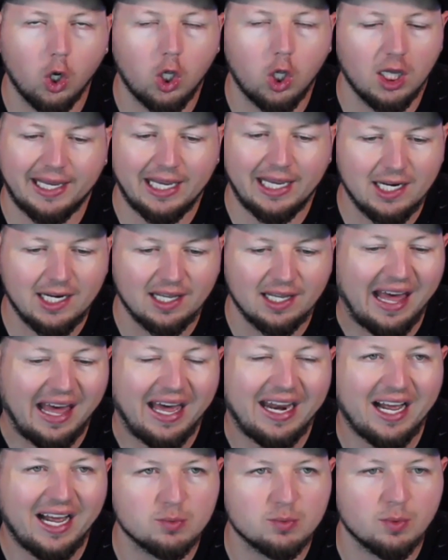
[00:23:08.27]
click into
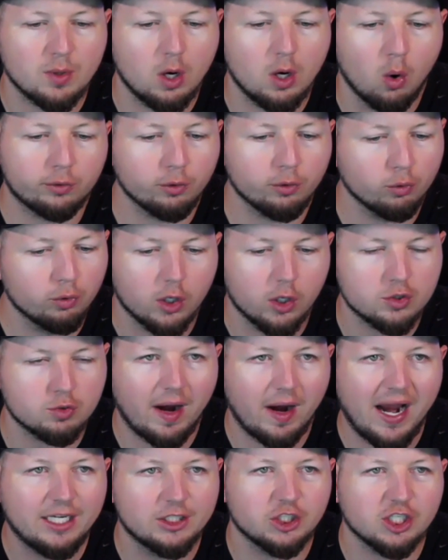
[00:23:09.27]
that as we're going through those
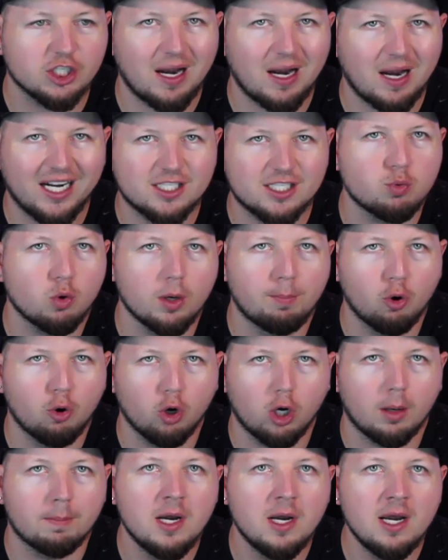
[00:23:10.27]
ranges, but I just wouldn't
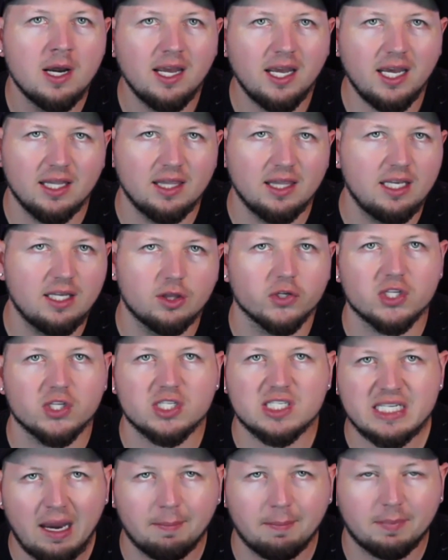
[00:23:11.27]
put him in either the
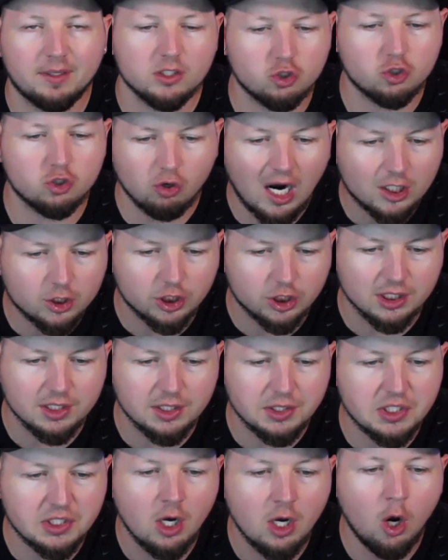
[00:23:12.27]
same
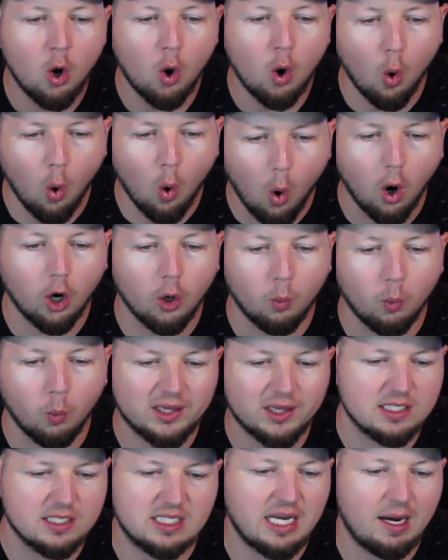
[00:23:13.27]
constructions or
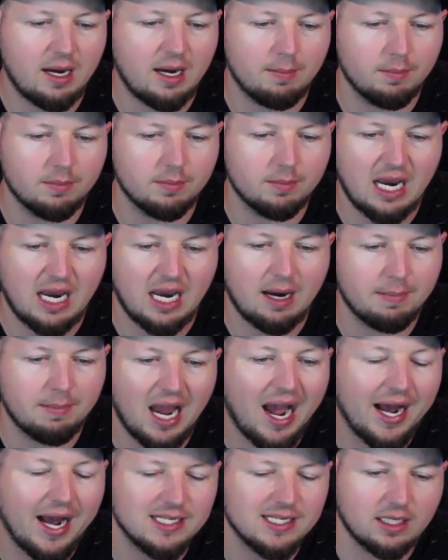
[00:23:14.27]
with the same
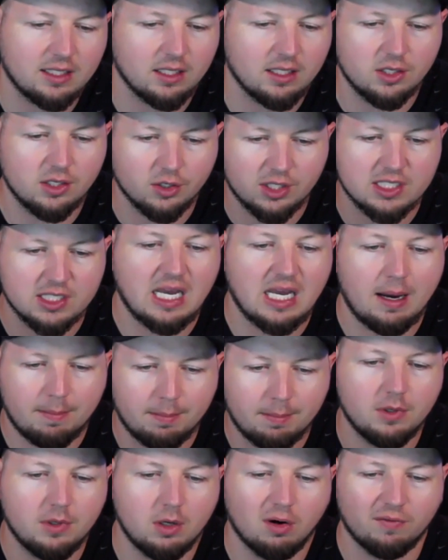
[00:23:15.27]
guys, if you're the
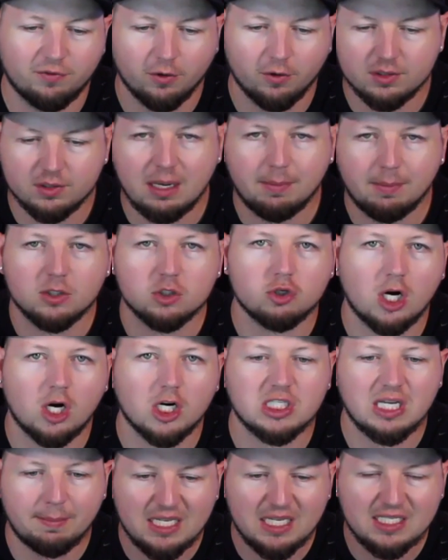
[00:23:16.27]
same
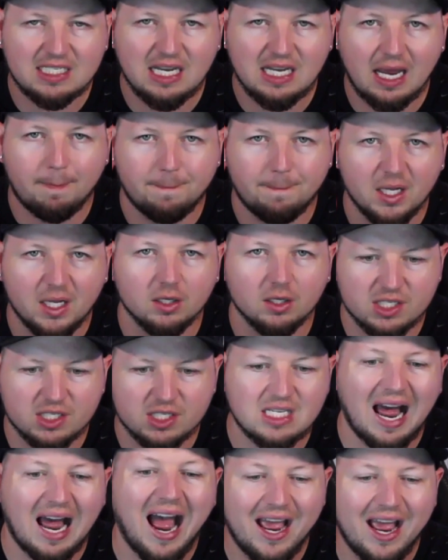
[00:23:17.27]
constructions, I mean, same build
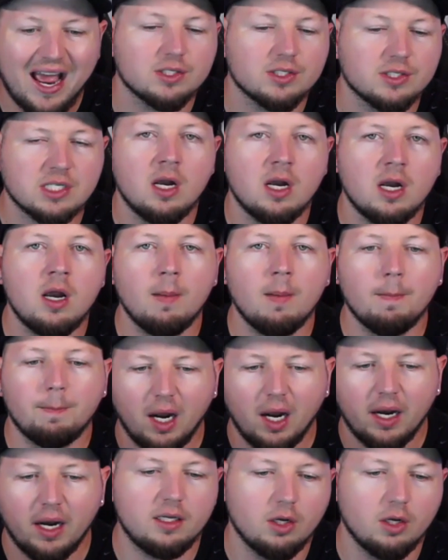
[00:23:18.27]
styles, but